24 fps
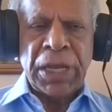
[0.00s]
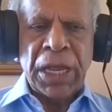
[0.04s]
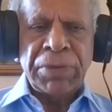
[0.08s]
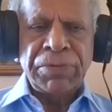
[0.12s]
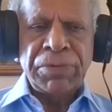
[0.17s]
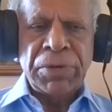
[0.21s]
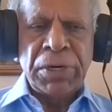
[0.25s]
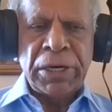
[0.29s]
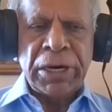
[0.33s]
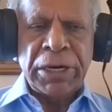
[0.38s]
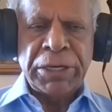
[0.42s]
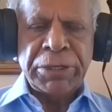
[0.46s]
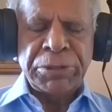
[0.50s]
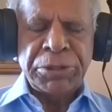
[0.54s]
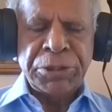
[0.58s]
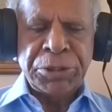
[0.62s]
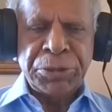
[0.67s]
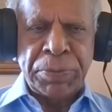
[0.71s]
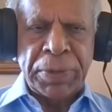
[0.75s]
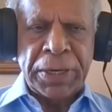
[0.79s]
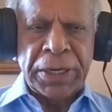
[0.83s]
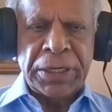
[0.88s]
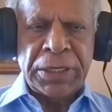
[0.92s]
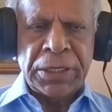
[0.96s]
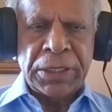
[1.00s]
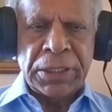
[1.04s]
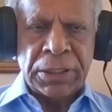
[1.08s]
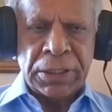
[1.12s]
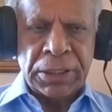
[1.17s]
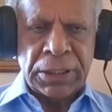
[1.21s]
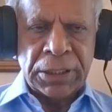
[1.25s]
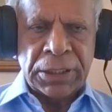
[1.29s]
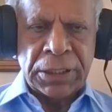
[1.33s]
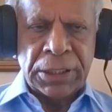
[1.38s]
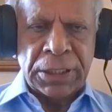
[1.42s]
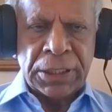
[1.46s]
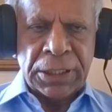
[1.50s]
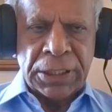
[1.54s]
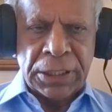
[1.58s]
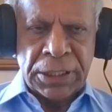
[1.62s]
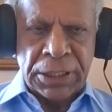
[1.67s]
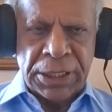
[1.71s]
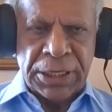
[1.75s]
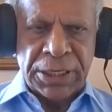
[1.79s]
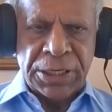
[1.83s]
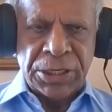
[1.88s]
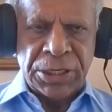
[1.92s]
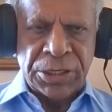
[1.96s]
time will have to spend
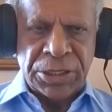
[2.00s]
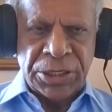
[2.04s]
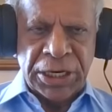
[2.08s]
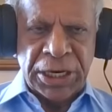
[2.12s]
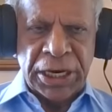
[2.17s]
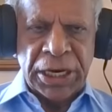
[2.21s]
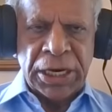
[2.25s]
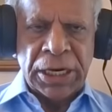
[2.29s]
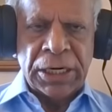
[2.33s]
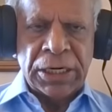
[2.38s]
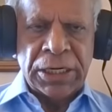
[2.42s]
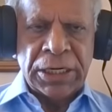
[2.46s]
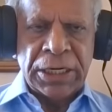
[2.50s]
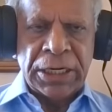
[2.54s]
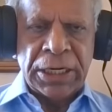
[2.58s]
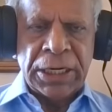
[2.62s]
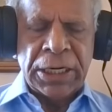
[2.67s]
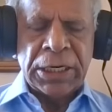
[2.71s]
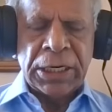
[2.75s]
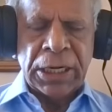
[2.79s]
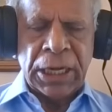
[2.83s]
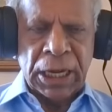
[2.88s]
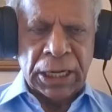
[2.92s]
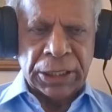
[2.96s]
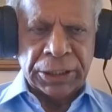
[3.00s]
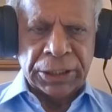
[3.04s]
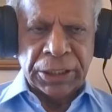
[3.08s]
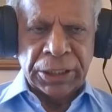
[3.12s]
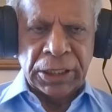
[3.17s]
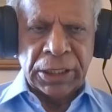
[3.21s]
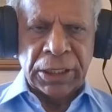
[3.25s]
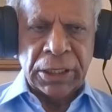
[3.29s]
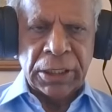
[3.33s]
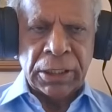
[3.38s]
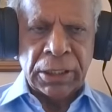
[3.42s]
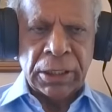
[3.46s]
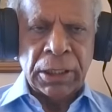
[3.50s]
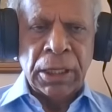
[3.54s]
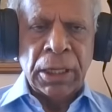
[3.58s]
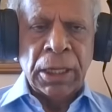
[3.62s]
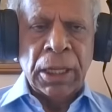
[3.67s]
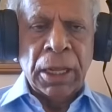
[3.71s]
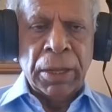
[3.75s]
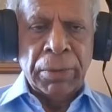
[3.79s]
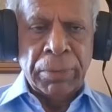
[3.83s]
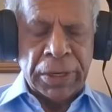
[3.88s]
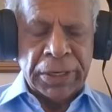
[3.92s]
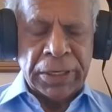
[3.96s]
in jail in Qatar.
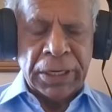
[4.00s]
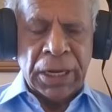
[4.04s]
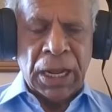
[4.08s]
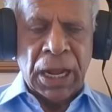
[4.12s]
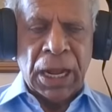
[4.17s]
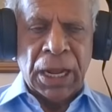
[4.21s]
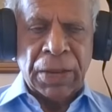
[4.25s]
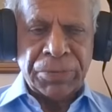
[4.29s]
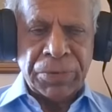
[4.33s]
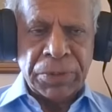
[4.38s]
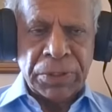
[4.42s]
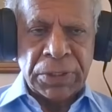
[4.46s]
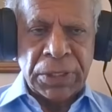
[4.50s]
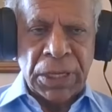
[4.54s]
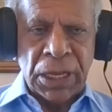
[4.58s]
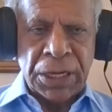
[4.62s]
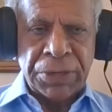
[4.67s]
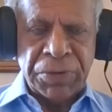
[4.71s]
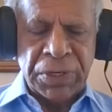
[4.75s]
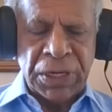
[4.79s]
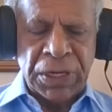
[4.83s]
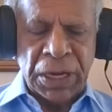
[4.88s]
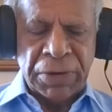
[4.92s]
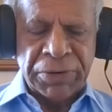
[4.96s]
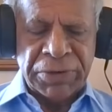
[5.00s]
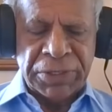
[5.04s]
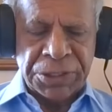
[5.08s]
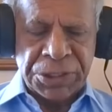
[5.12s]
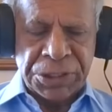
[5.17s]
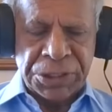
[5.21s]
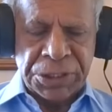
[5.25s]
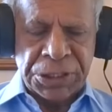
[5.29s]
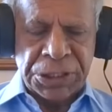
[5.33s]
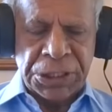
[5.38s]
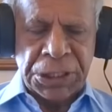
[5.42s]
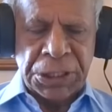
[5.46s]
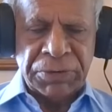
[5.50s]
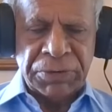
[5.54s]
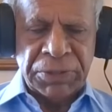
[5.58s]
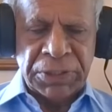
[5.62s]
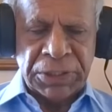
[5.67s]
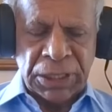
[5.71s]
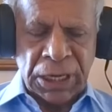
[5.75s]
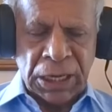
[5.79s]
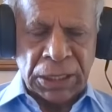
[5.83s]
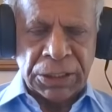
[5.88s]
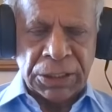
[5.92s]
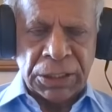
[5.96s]
But after that, we have a treaty
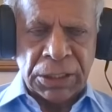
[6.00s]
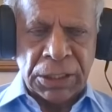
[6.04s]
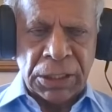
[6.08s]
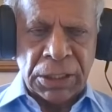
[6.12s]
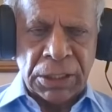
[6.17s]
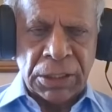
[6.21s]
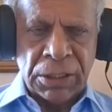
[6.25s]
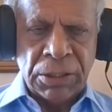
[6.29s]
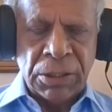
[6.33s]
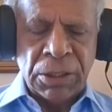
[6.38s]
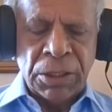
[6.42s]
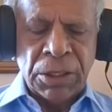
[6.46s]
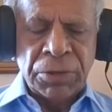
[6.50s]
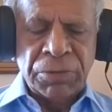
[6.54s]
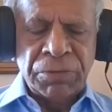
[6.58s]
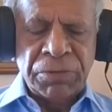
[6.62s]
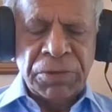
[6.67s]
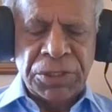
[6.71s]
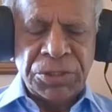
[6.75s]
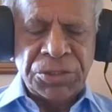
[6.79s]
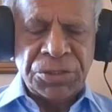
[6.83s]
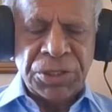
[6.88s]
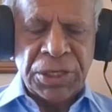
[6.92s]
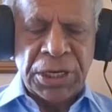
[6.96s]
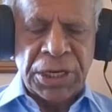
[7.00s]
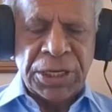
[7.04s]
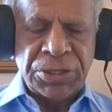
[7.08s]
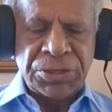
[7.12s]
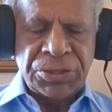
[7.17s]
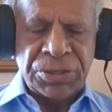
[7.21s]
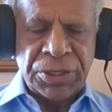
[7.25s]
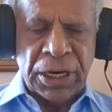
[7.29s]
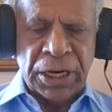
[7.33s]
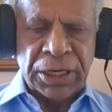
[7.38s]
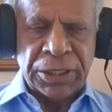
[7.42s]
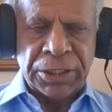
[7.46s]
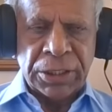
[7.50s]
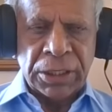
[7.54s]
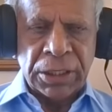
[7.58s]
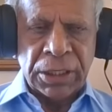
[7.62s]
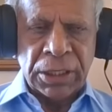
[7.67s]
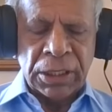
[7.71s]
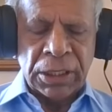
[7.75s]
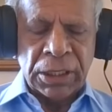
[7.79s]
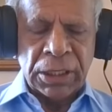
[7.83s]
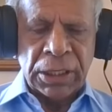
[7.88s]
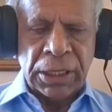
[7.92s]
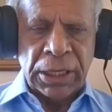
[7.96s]
with Qatar, which says that
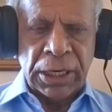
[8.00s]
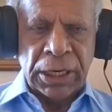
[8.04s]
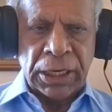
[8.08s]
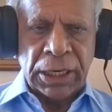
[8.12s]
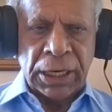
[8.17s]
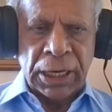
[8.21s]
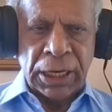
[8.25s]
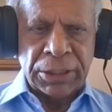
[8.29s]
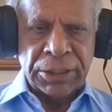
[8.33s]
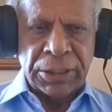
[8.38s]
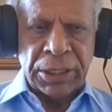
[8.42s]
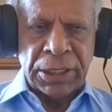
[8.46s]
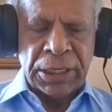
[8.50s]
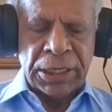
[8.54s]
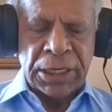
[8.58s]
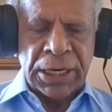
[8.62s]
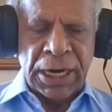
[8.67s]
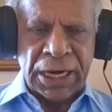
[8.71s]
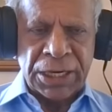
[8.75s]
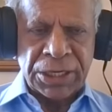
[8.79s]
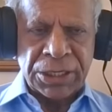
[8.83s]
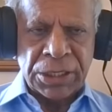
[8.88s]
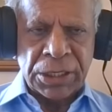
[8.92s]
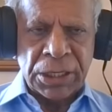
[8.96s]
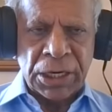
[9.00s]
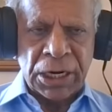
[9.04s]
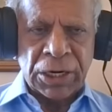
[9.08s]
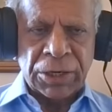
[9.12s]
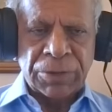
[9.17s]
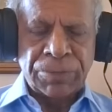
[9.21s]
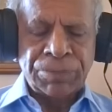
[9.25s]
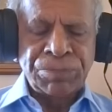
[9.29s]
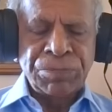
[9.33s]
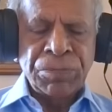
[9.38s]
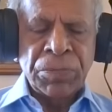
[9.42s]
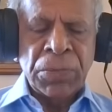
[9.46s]
a Qatari national